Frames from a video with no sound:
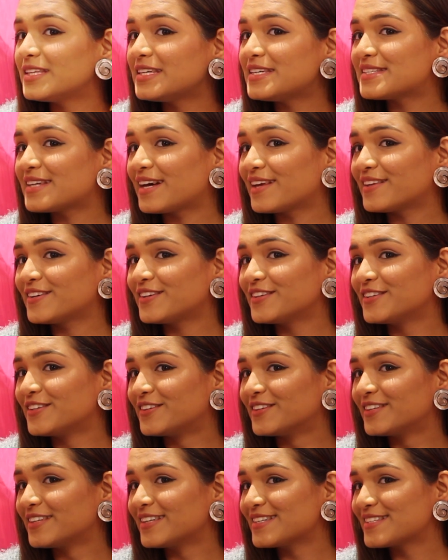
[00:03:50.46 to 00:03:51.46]
these are the
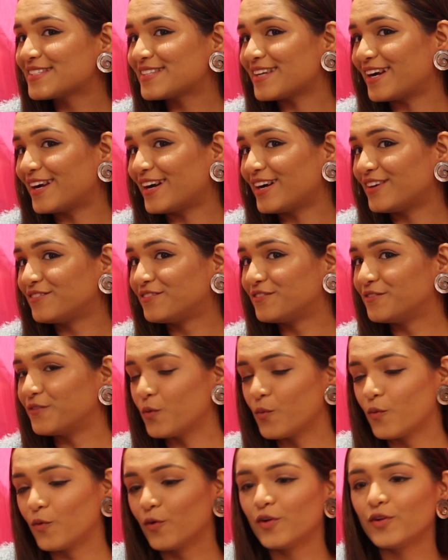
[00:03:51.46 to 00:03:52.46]
earrings that I've
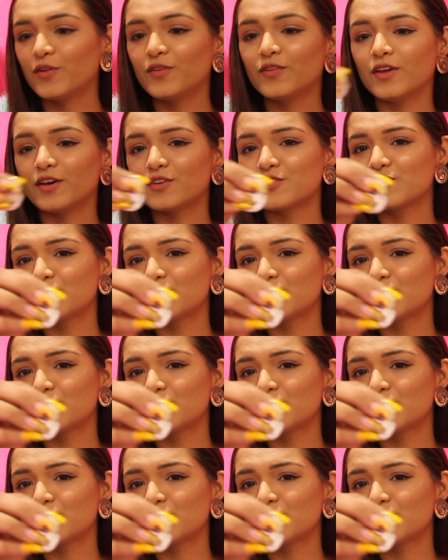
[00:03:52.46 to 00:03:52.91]
worn. They're